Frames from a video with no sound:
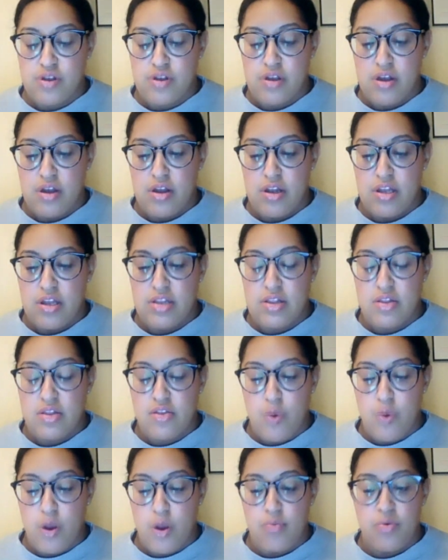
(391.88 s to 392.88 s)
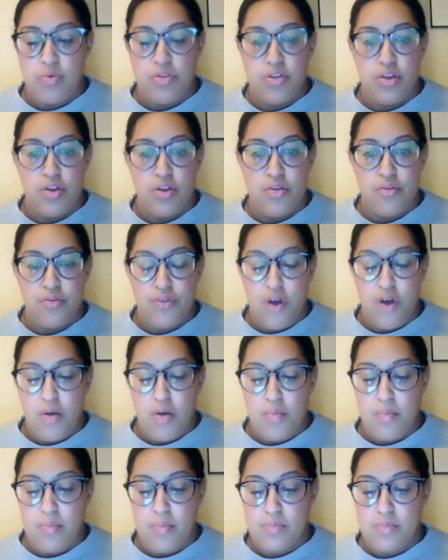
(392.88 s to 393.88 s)
a, a little quote with you
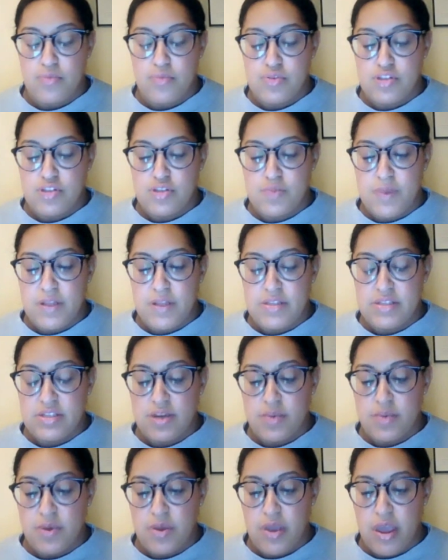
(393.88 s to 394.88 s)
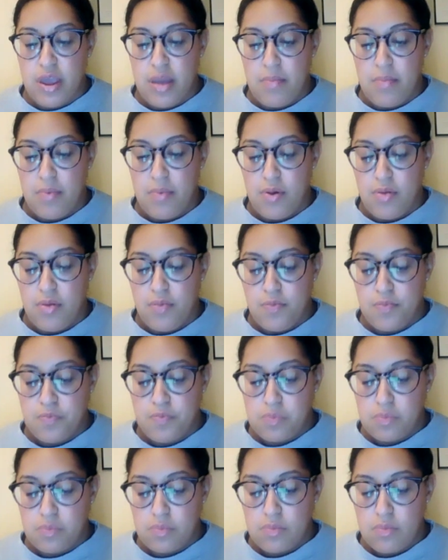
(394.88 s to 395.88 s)
from Spencer W. Kimball.
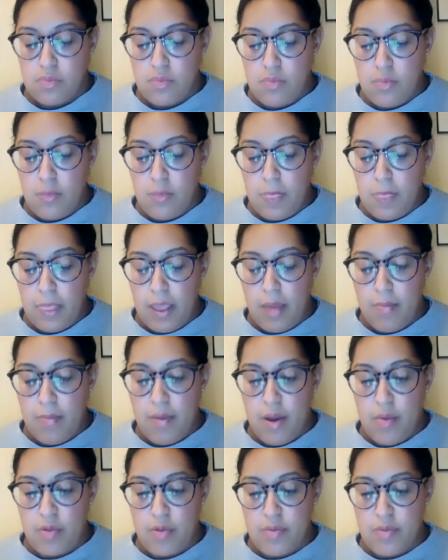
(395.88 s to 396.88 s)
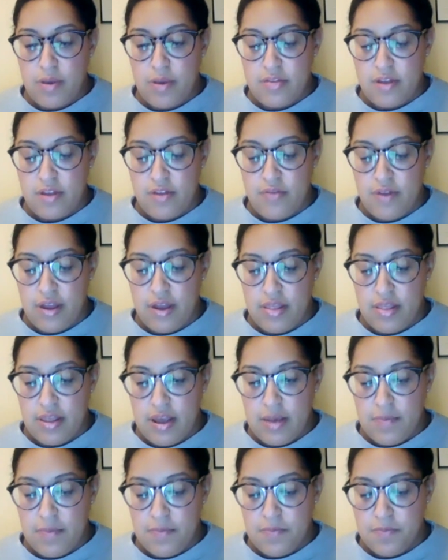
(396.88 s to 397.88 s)
Bear with me as I find
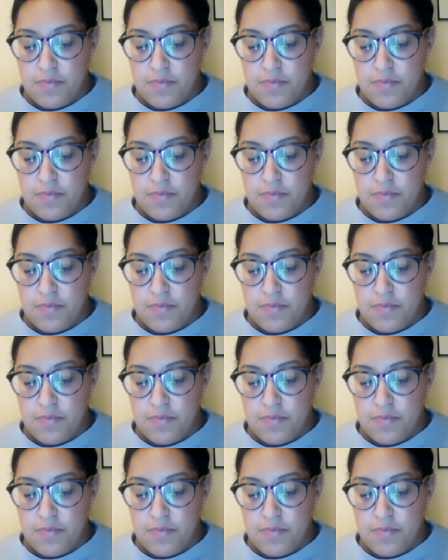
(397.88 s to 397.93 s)
that.